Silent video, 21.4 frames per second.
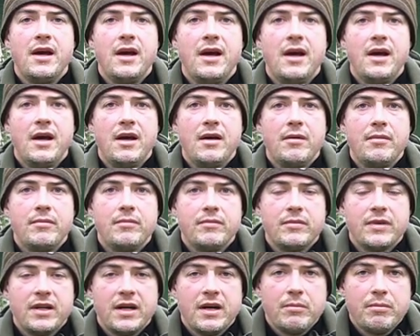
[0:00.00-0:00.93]

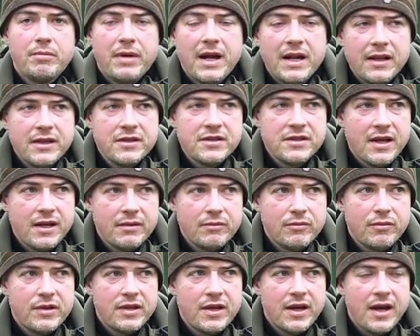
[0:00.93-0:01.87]
you know, balance
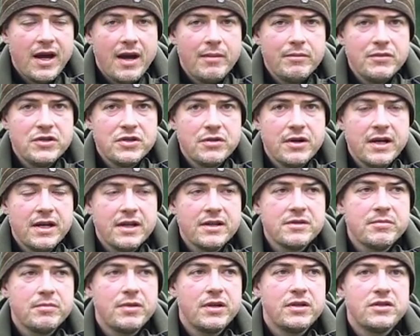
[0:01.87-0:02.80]
with your
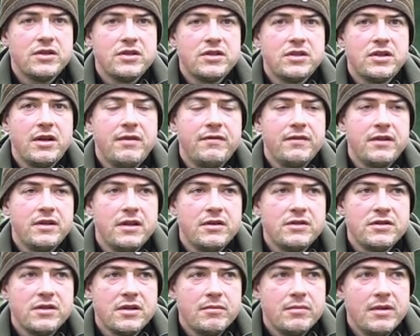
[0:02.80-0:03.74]
hamstrings, but just if you
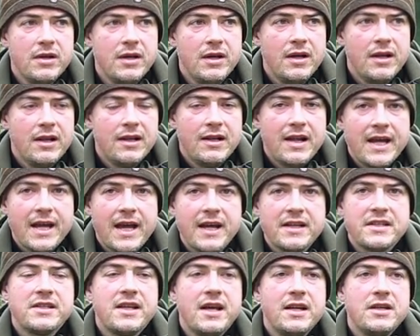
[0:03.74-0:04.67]
do some leg
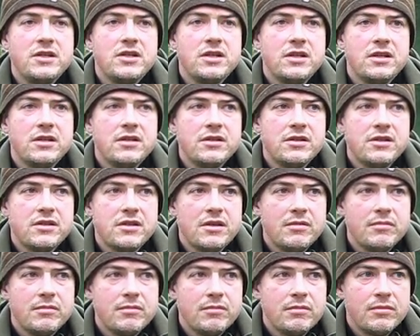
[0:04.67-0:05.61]
extensions,
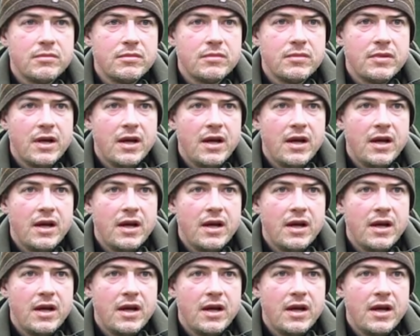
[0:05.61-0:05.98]
some